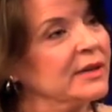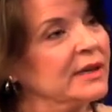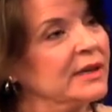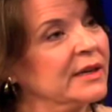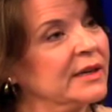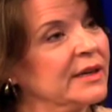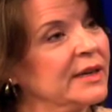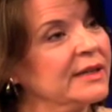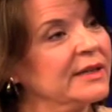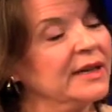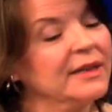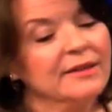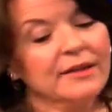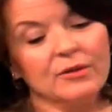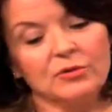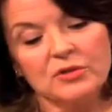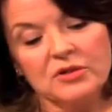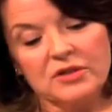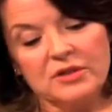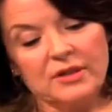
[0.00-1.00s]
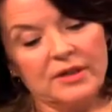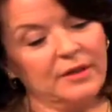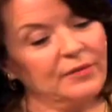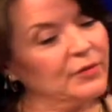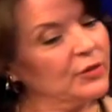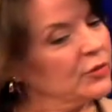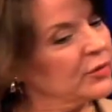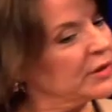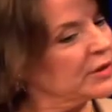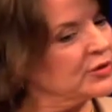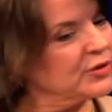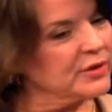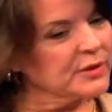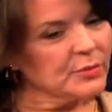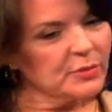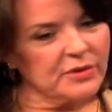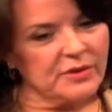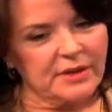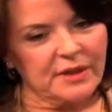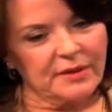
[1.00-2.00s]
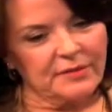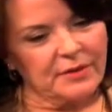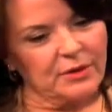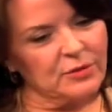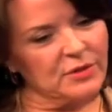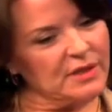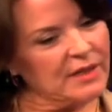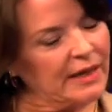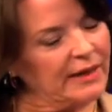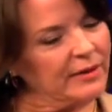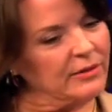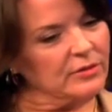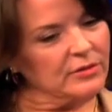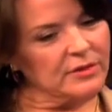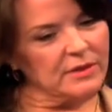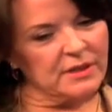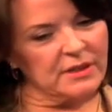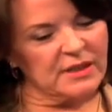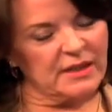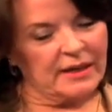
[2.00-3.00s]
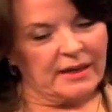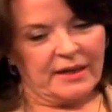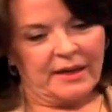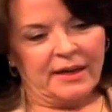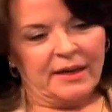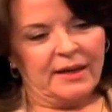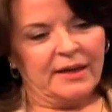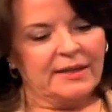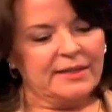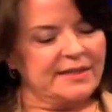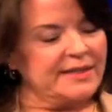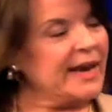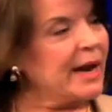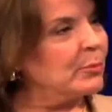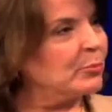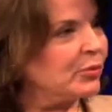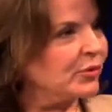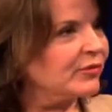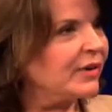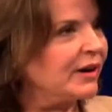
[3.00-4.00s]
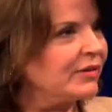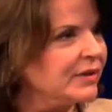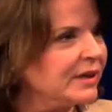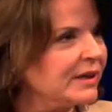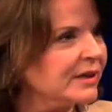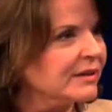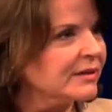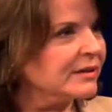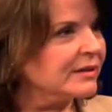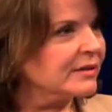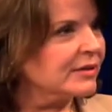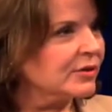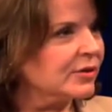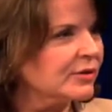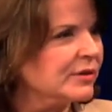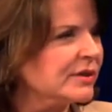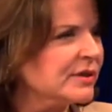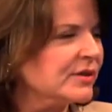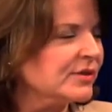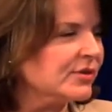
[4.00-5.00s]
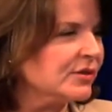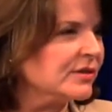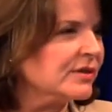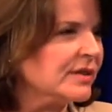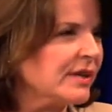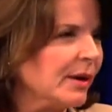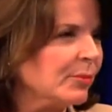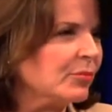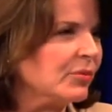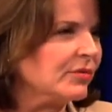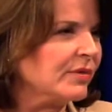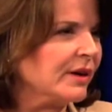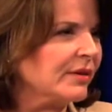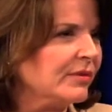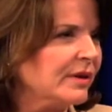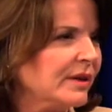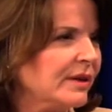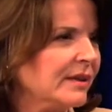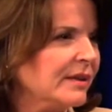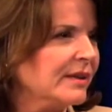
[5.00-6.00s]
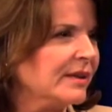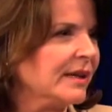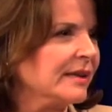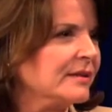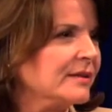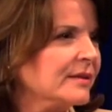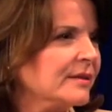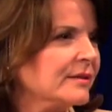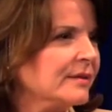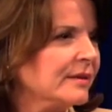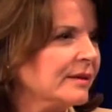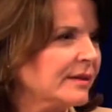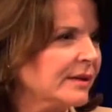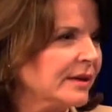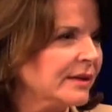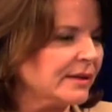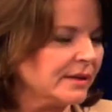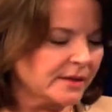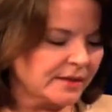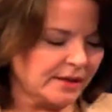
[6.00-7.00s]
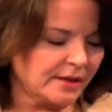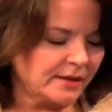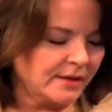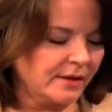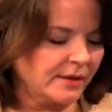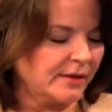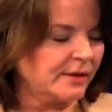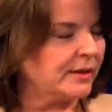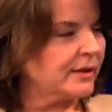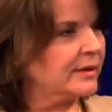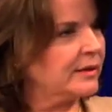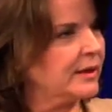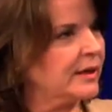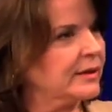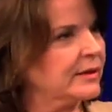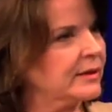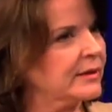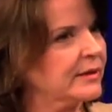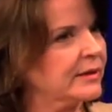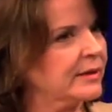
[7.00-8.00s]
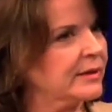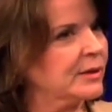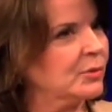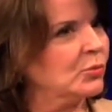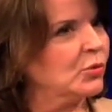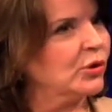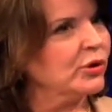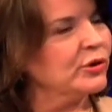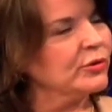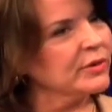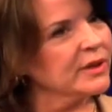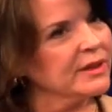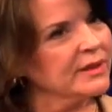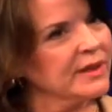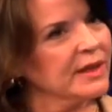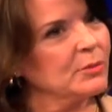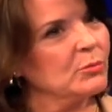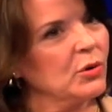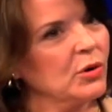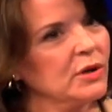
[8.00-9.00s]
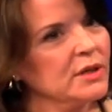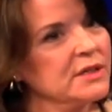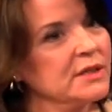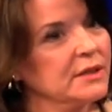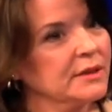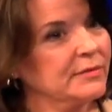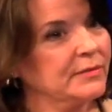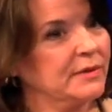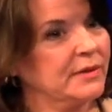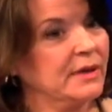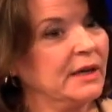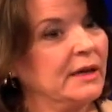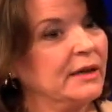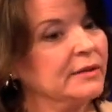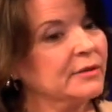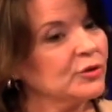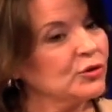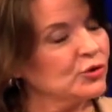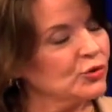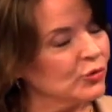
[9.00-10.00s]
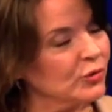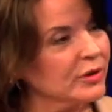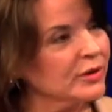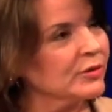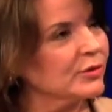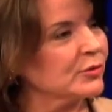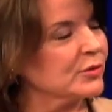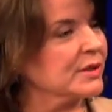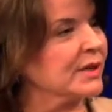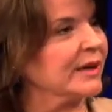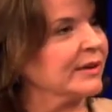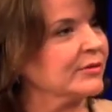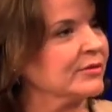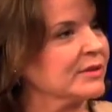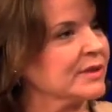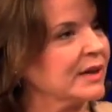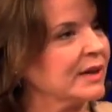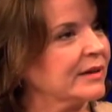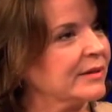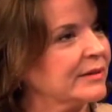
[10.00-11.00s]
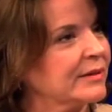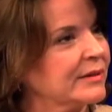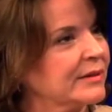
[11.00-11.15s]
And those, if you can just perceive those cycles as temporary, well, this is just temporary, and the more you can think positive, the shorter those cycles are.